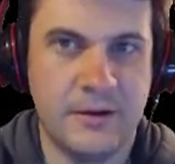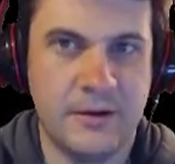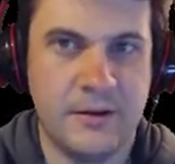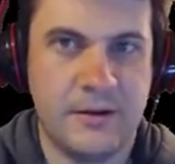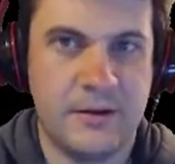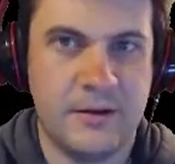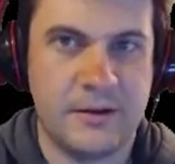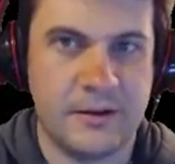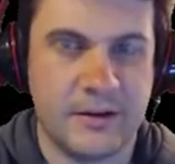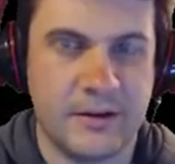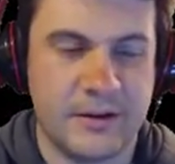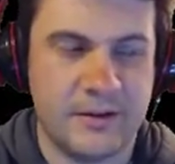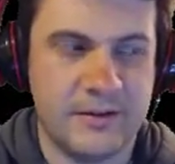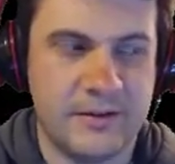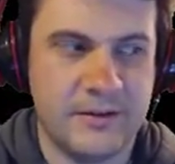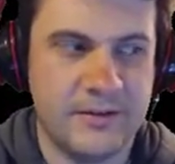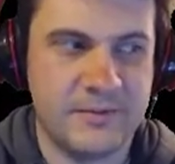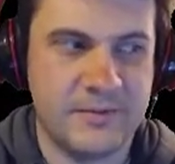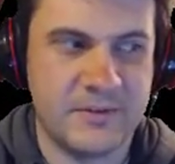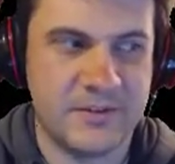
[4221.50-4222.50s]
Hang on.
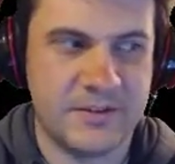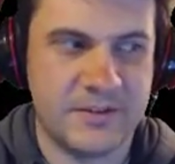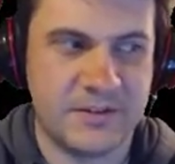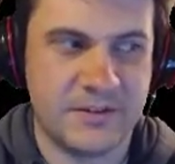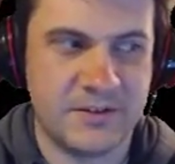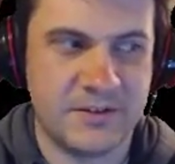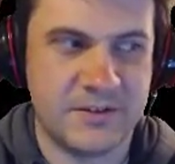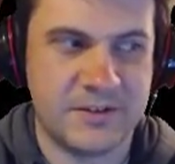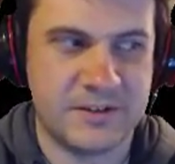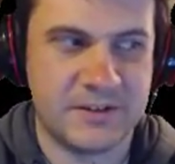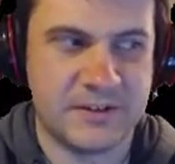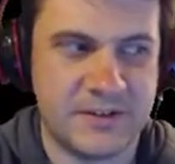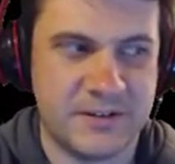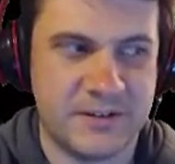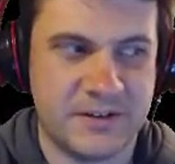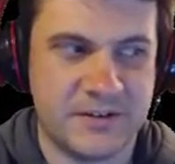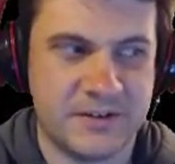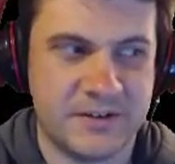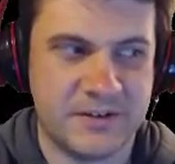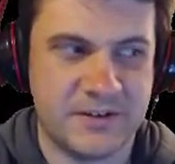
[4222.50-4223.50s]
Just noticing that
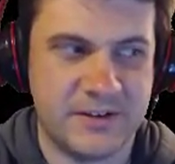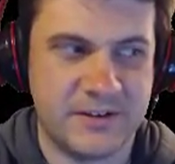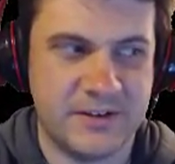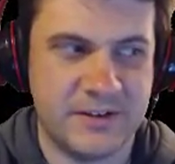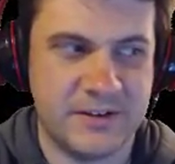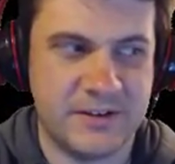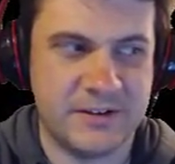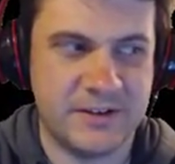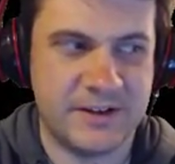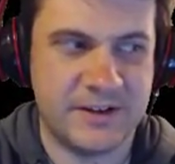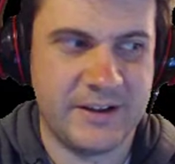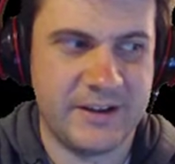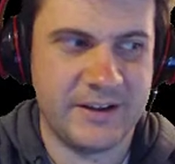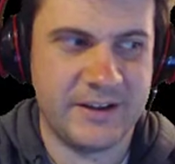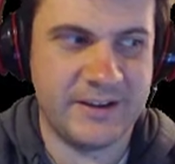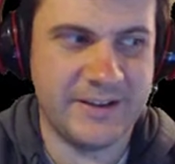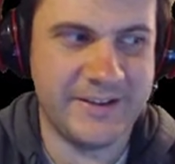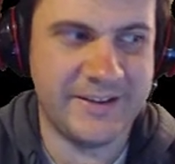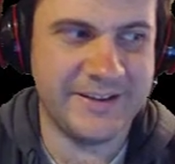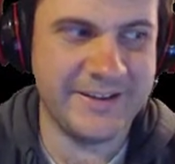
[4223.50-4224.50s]
there's a little
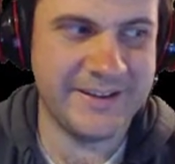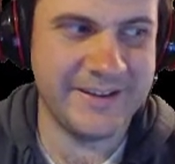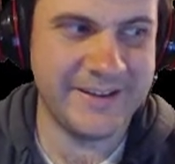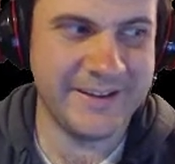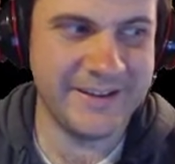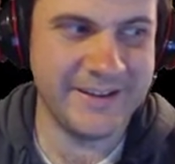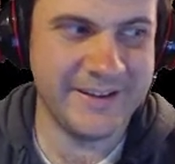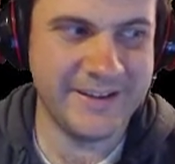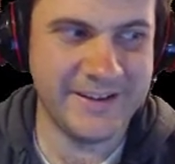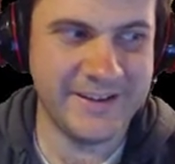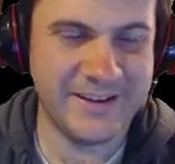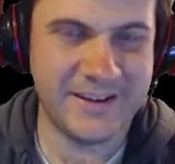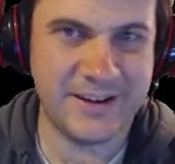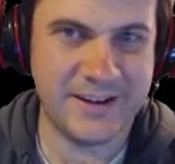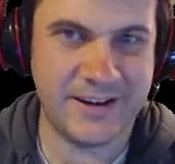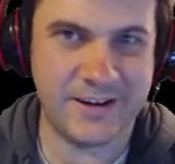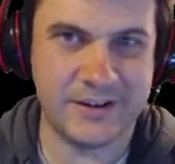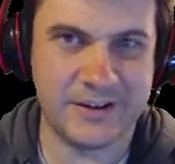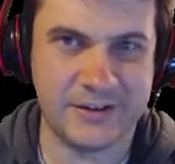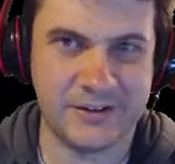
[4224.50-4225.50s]

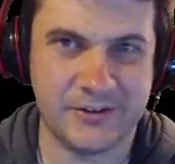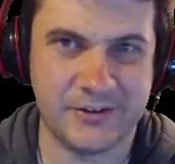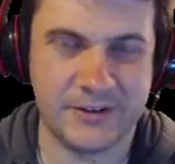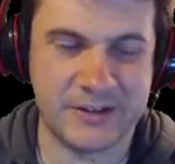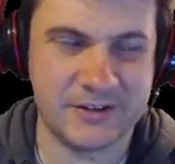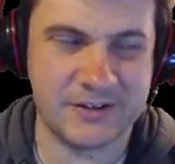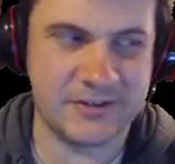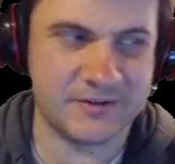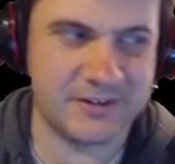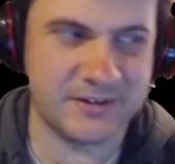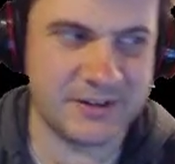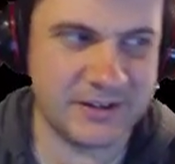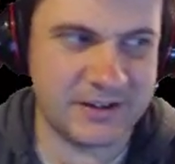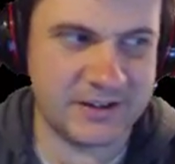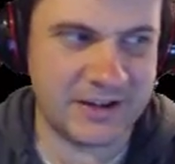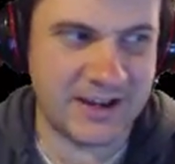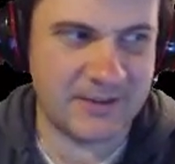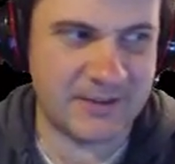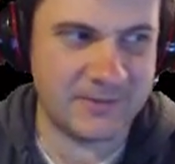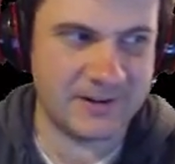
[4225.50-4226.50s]
ungreen screening
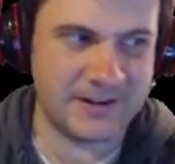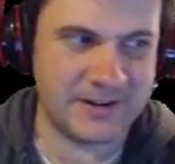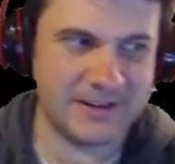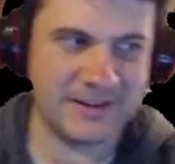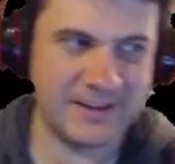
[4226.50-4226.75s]
happening.